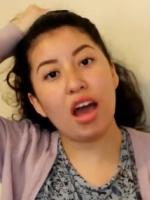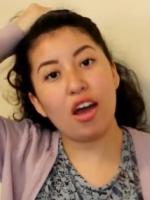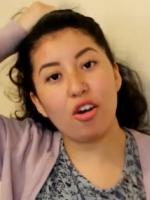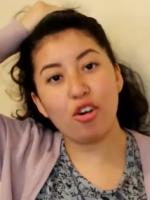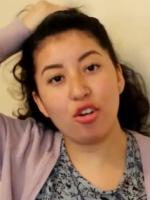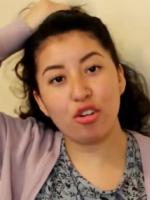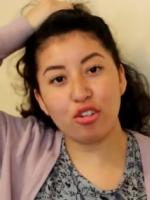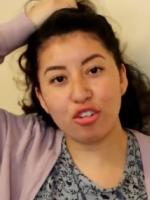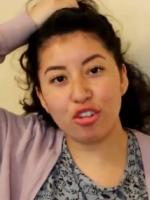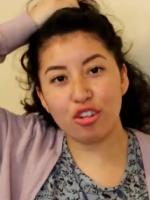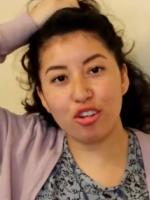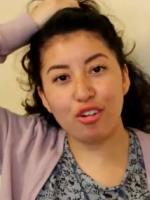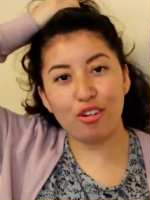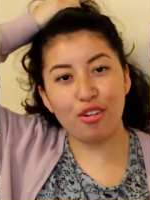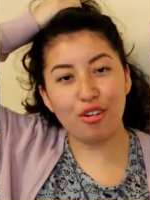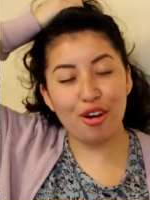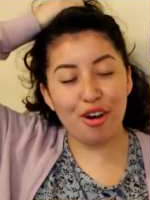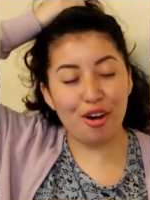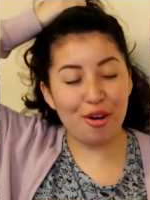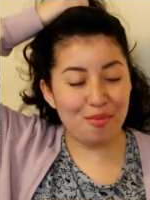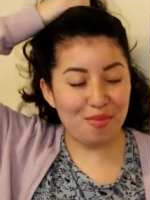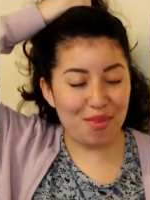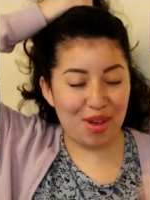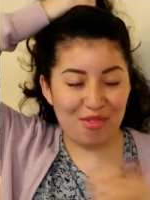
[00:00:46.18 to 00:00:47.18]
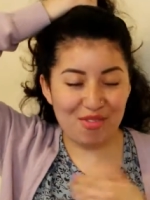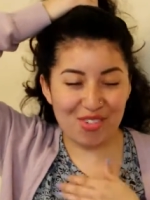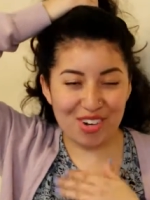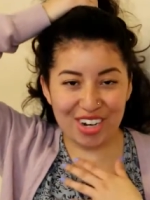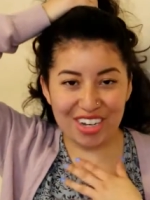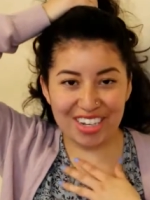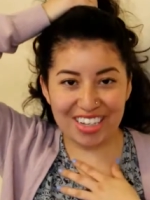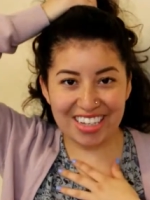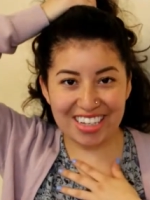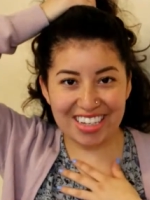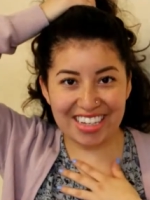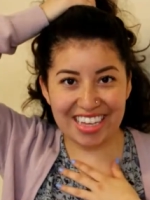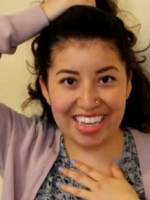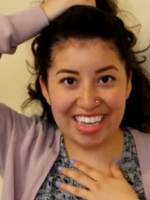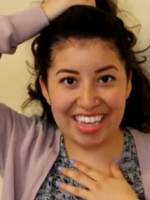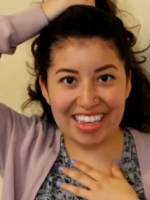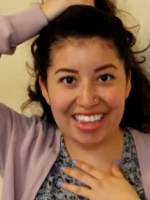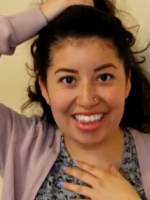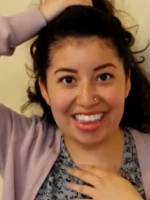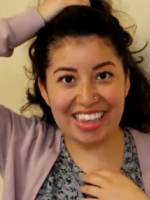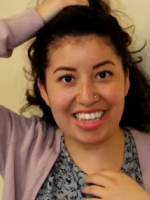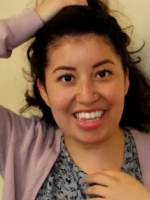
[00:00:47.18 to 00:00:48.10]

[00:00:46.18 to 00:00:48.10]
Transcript: Also, um, I forgot to say,